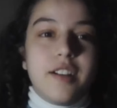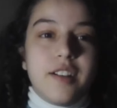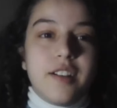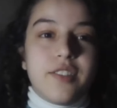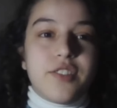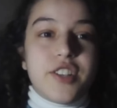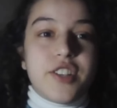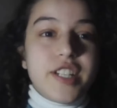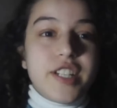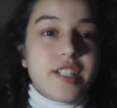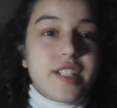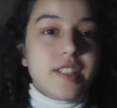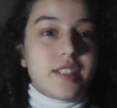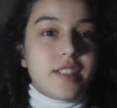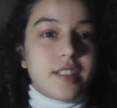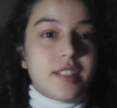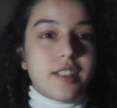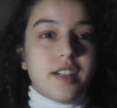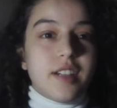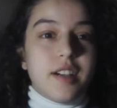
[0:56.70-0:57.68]
First,
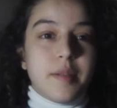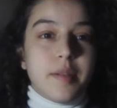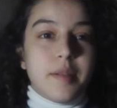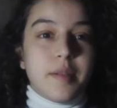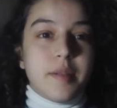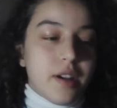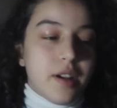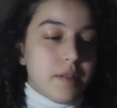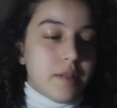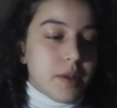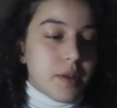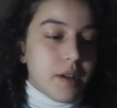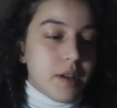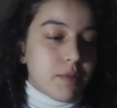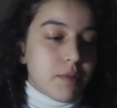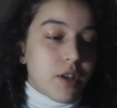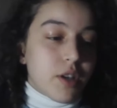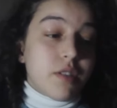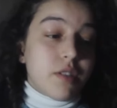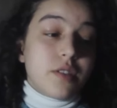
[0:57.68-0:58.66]
I'm
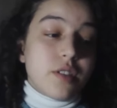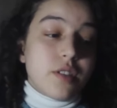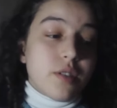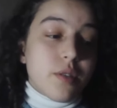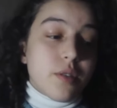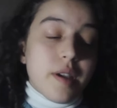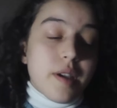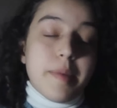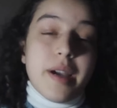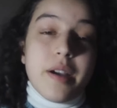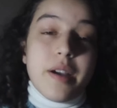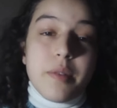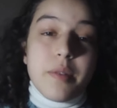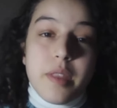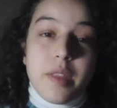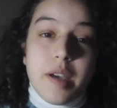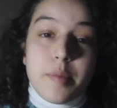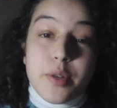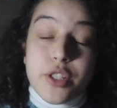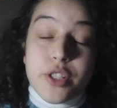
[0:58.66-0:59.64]
going to talk about
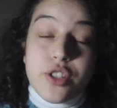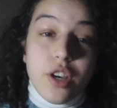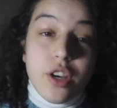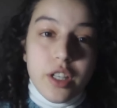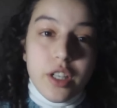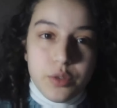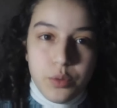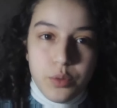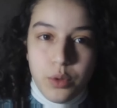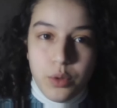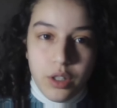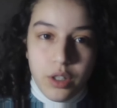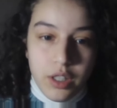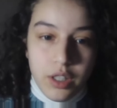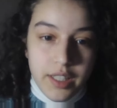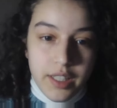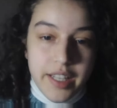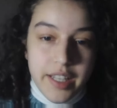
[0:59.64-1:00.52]
the apartheid wall.